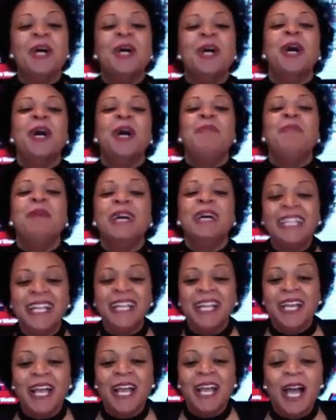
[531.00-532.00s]
But
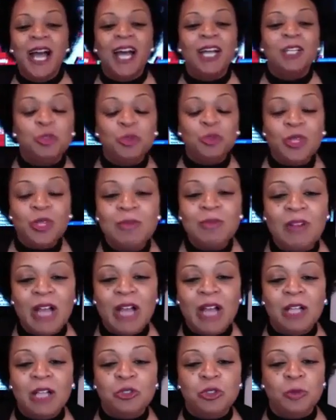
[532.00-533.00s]
a dream of
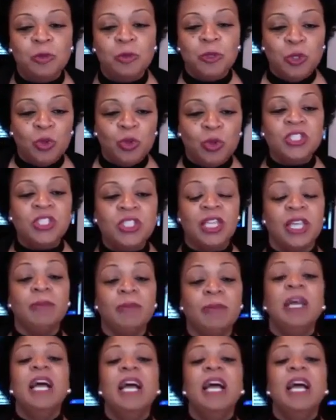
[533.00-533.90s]
entrepreneurship,